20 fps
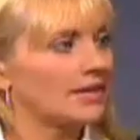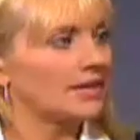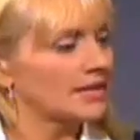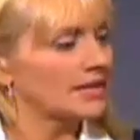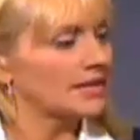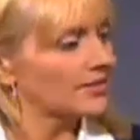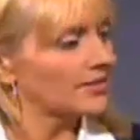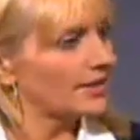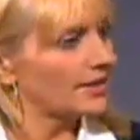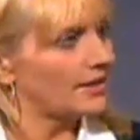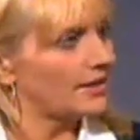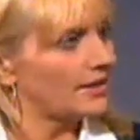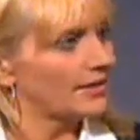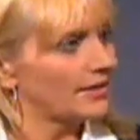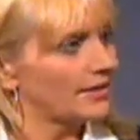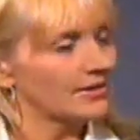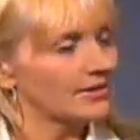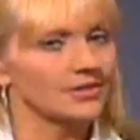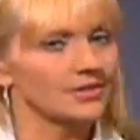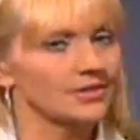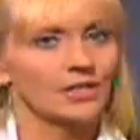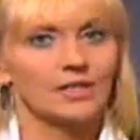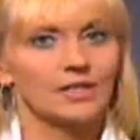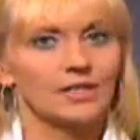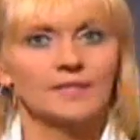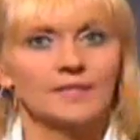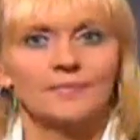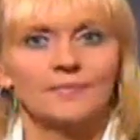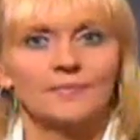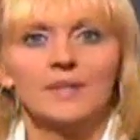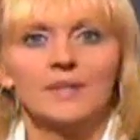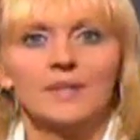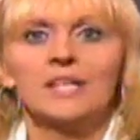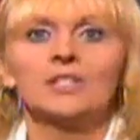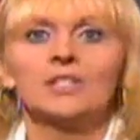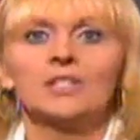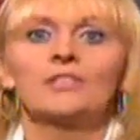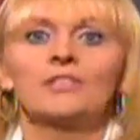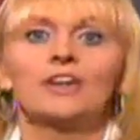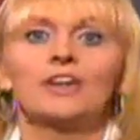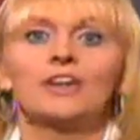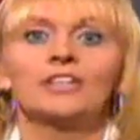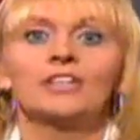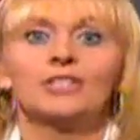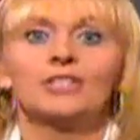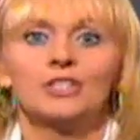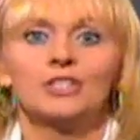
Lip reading: that, Austin Hughes. So you've heard our two